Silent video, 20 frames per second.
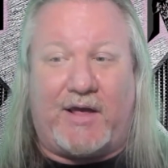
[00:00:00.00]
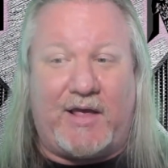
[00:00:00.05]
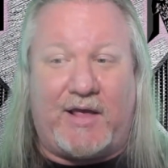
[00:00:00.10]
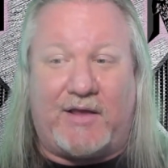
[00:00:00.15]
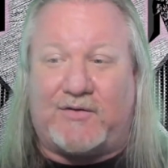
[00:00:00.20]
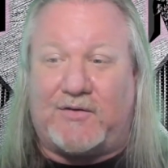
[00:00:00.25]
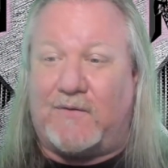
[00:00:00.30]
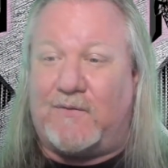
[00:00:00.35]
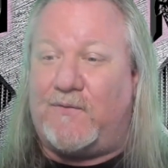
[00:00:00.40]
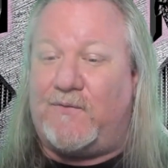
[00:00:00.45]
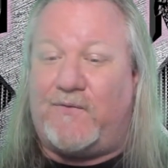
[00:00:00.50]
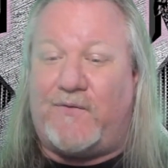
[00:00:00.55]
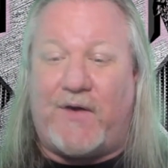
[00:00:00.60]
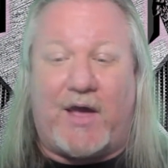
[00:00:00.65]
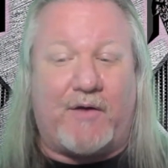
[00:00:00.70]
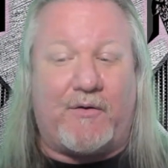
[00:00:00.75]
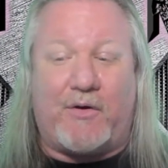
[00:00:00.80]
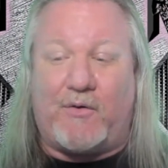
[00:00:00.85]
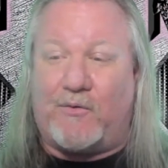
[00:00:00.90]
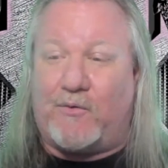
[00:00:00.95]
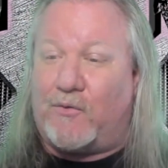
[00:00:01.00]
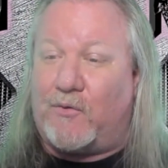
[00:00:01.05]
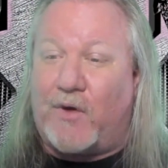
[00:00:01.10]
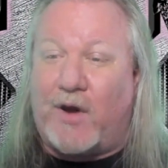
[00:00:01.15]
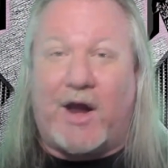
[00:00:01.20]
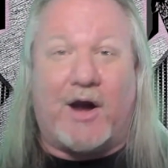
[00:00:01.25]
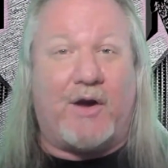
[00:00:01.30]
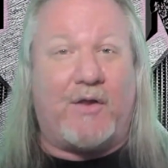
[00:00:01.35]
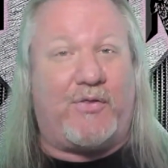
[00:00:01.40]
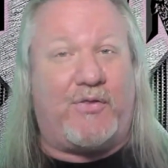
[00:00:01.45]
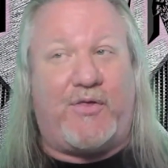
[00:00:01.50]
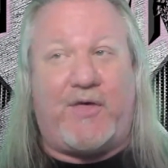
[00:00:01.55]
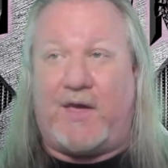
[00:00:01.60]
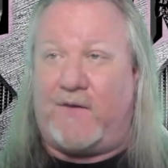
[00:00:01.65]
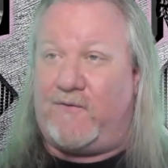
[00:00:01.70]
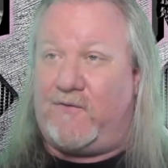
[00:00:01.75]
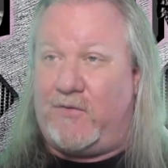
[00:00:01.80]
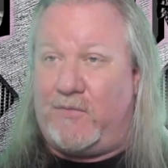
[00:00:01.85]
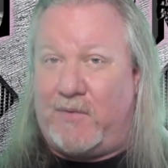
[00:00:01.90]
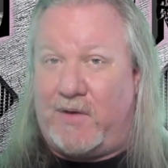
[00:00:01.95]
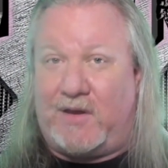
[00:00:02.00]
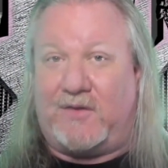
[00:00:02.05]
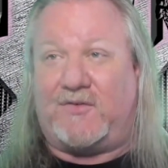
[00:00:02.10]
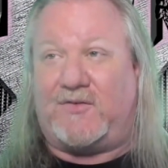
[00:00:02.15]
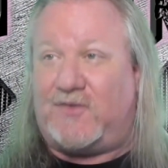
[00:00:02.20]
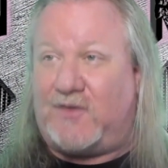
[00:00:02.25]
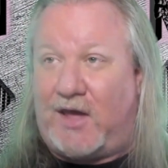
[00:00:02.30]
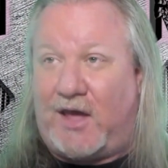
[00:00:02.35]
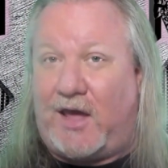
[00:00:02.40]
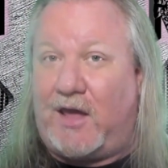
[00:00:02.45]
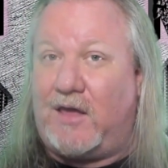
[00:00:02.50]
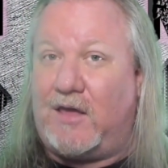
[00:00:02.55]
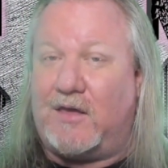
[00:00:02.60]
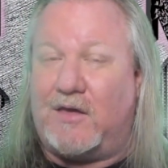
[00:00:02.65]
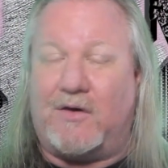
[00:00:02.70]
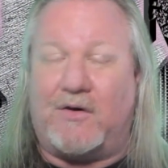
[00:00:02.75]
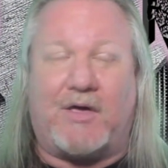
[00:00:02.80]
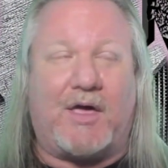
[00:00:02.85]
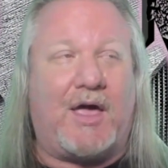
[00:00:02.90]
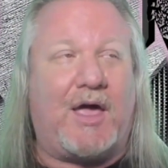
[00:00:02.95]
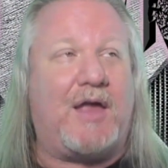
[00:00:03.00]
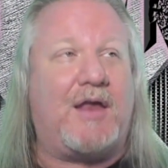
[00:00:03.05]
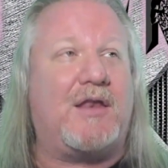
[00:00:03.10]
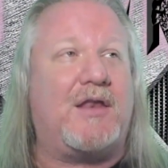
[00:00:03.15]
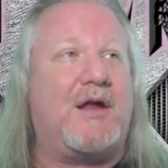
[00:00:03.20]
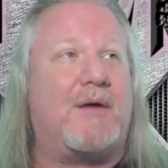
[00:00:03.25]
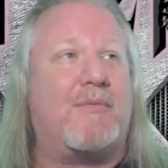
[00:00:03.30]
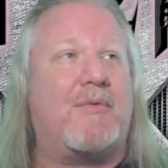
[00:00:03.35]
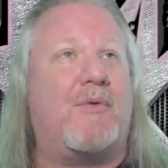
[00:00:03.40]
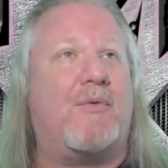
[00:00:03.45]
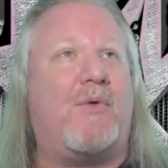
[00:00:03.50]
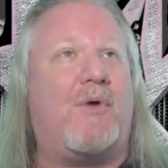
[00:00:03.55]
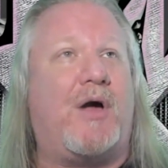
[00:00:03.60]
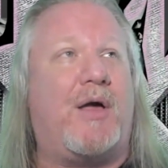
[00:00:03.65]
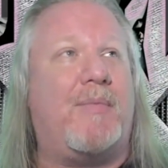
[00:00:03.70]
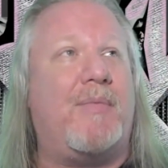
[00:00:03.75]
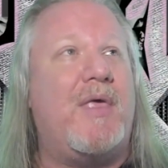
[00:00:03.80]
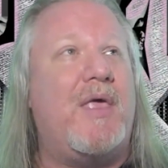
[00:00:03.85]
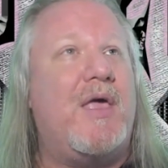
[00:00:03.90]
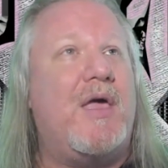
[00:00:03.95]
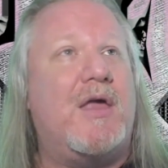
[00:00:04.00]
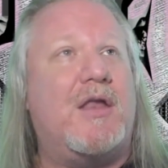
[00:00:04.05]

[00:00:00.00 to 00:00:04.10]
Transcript: It's a very rare thing for me to say. Okay, number one.